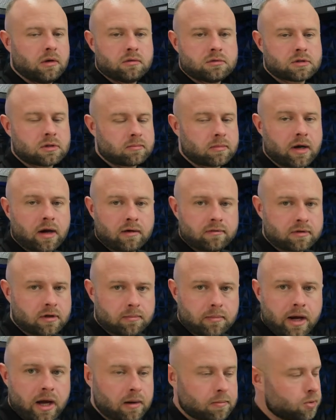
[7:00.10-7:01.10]
some kind of
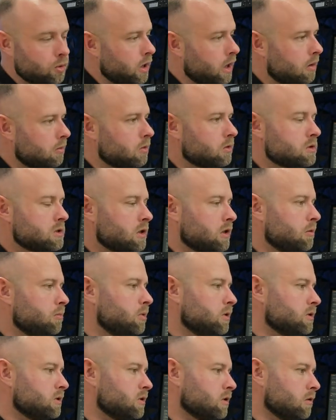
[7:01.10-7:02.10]
command parameters that they
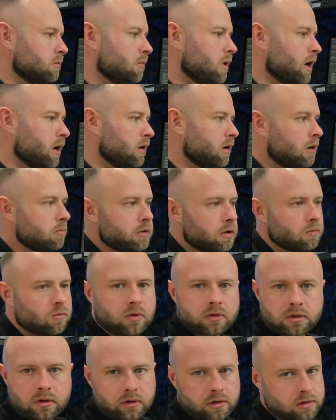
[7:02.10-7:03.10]
put into their miner. I'm getting
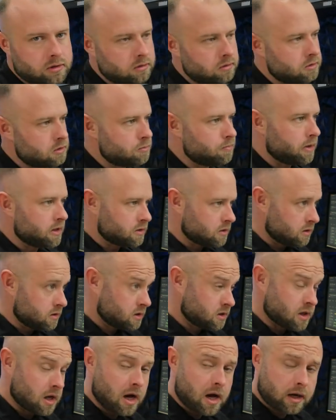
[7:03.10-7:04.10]
132 just based on
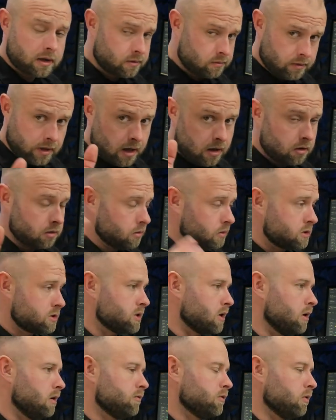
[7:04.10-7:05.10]
stock, how it was
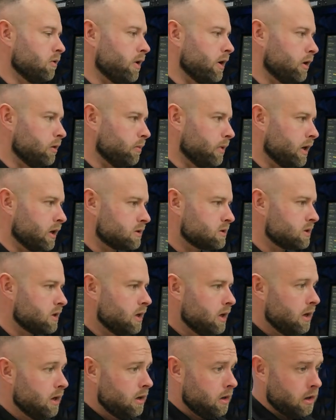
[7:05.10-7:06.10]
set up for RandomX,
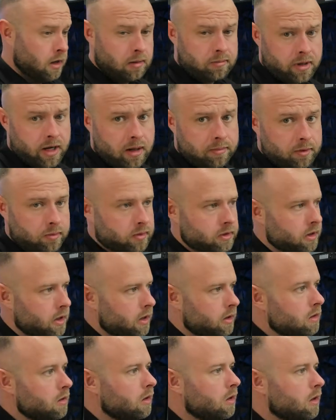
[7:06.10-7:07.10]
and I'm happy with
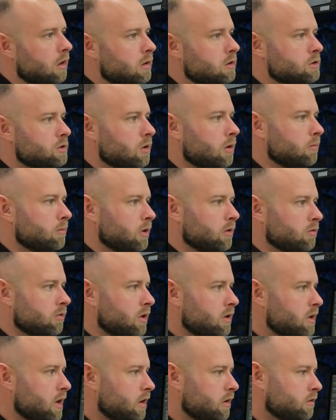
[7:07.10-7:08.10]
that. So I'm going to
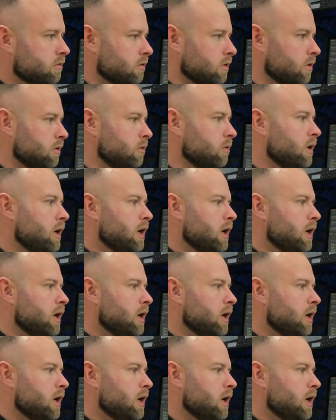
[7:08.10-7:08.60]
run that through